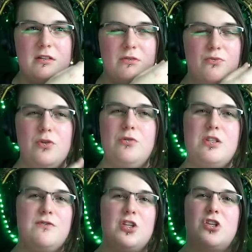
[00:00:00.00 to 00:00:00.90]
the
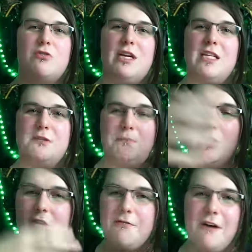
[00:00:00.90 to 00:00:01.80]
roots of the trees
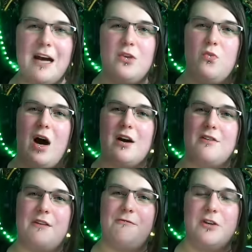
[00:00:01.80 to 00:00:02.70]
purify the
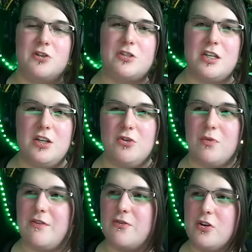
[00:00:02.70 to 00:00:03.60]
water that filters into the
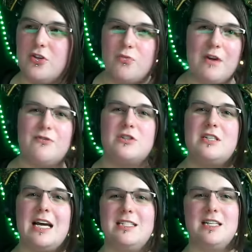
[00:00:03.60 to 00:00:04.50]
river, and the river's
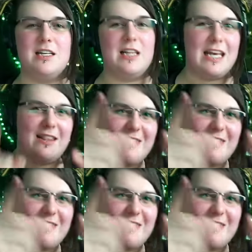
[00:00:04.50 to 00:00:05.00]
nice and clean.